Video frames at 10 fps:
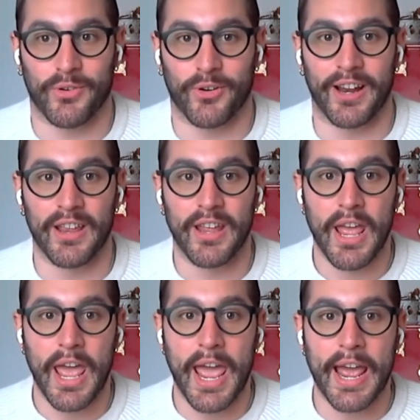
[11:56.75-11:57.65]
And
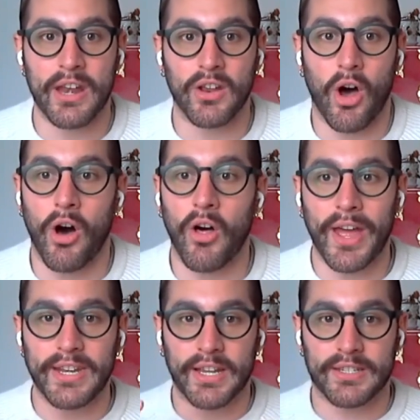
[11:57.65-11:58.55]
all that does is it
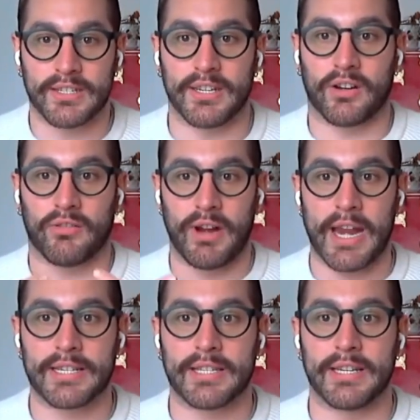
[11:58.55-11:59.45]
creates these
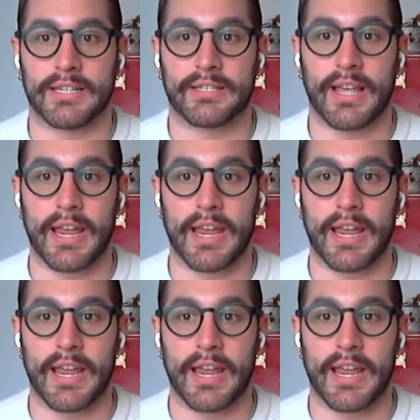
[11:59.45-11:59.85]
cycles.